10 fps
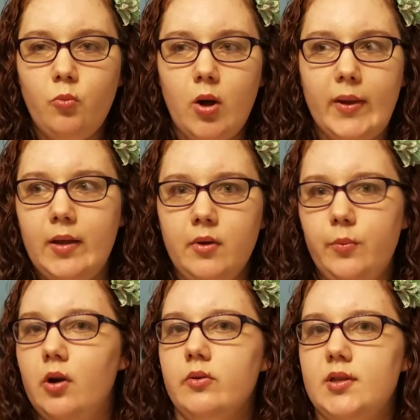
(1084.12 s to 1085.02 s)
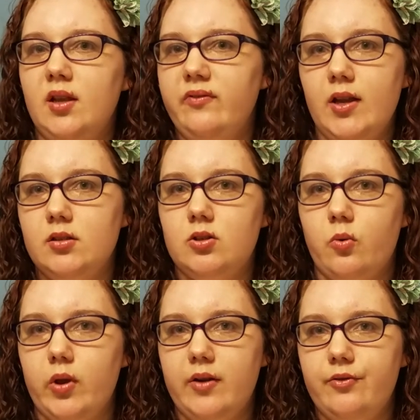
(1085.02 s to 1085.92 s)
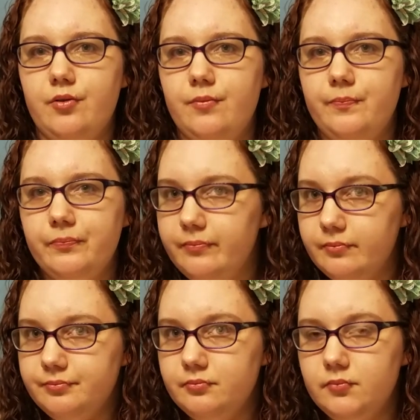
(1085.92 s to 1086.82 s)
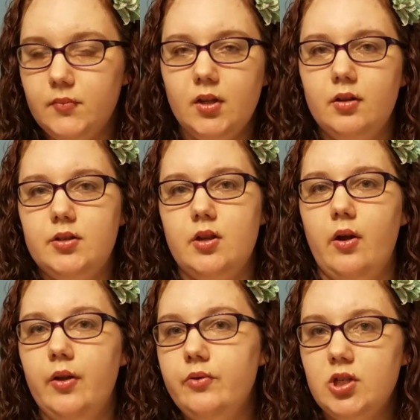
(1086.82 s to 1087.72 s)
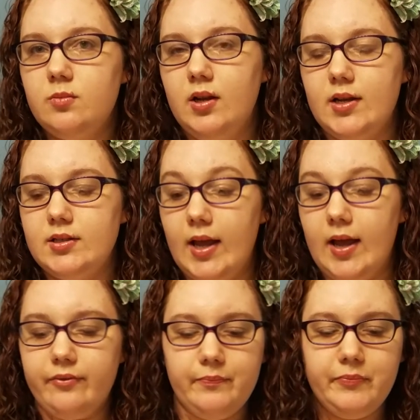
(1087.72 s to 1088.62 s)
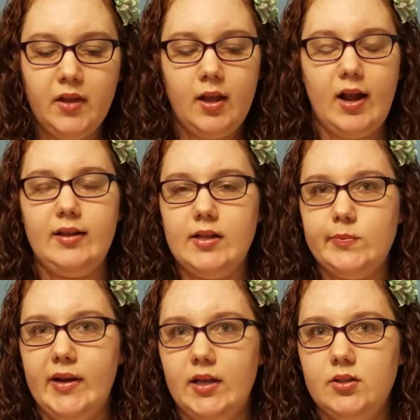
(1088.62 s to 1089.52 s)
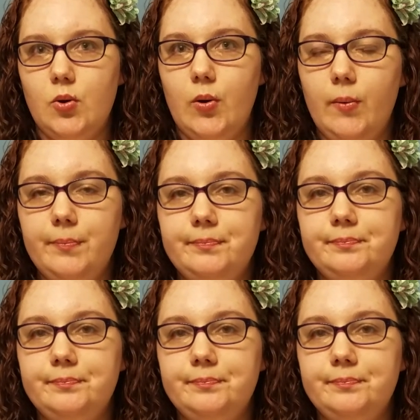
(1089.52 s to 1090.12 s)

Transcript: while my computer was getting fixed or whatever. So it would just be nice to have. And that's my next goal.